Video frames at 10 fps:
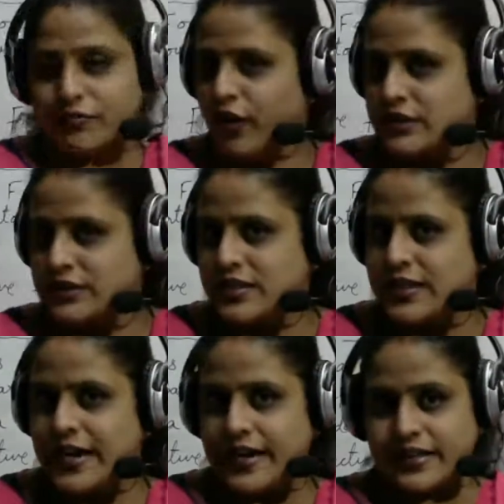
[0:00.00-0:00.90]

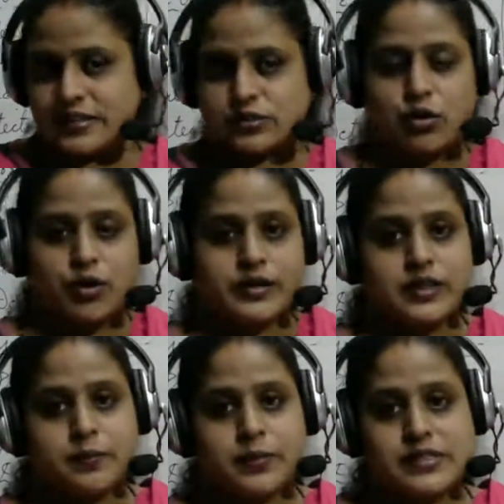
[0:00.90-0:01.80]
falsely and he's thrown in
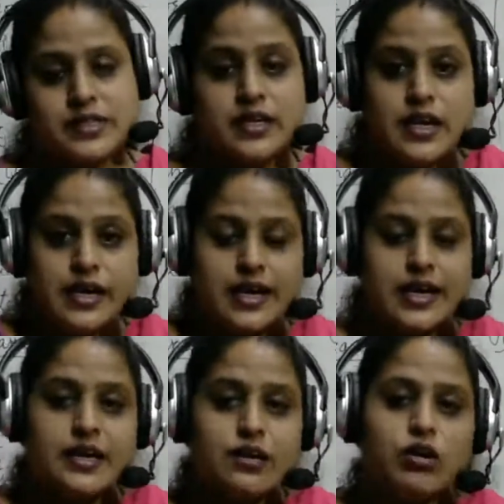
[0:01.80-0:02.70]
the prison,
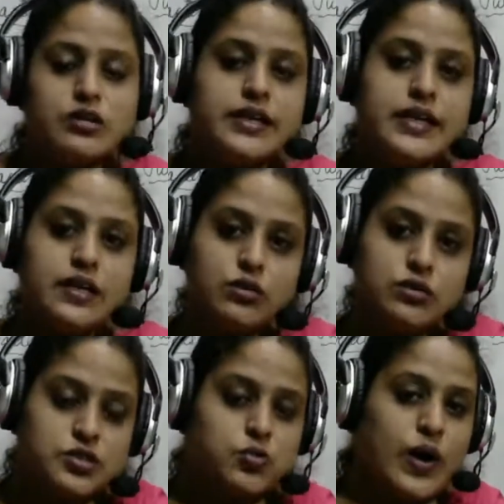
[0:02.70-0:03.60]
he
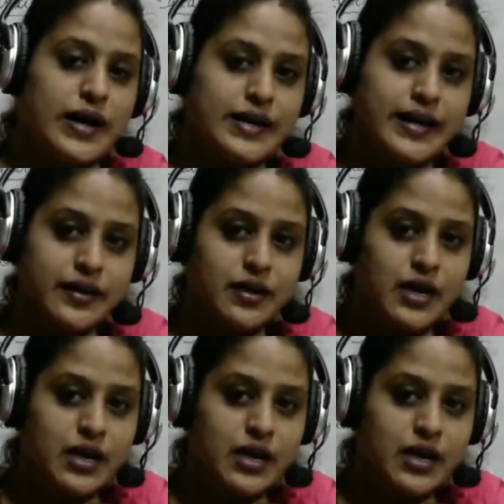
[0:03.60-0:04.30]
loses one day.